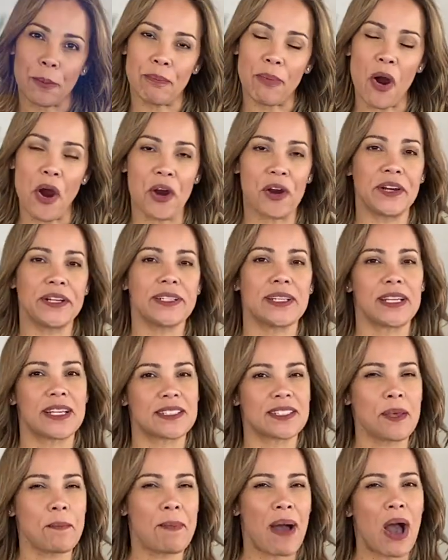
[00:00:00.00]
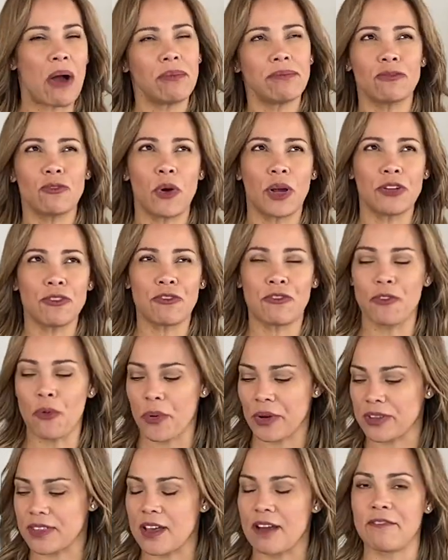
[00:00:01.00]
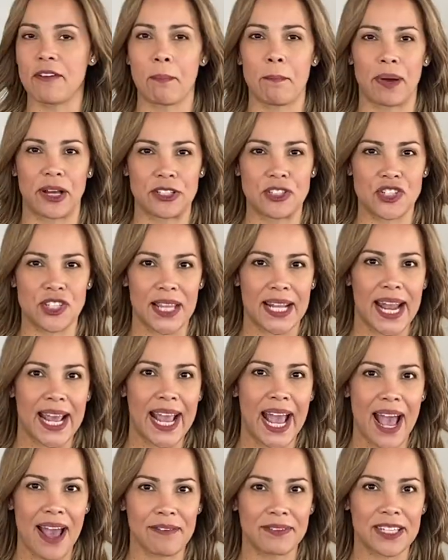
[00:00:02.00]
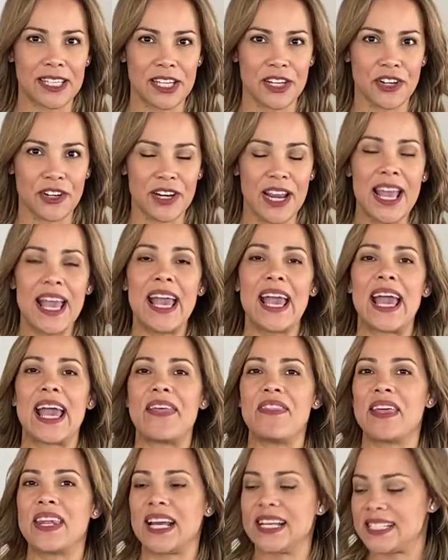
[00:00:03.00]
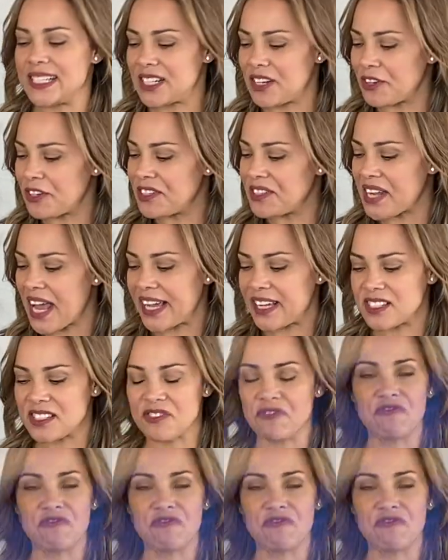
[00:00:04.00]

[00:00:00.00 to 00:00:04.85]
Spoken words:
part. It's about 1/4 of a bunch that I have here. And then I did a nice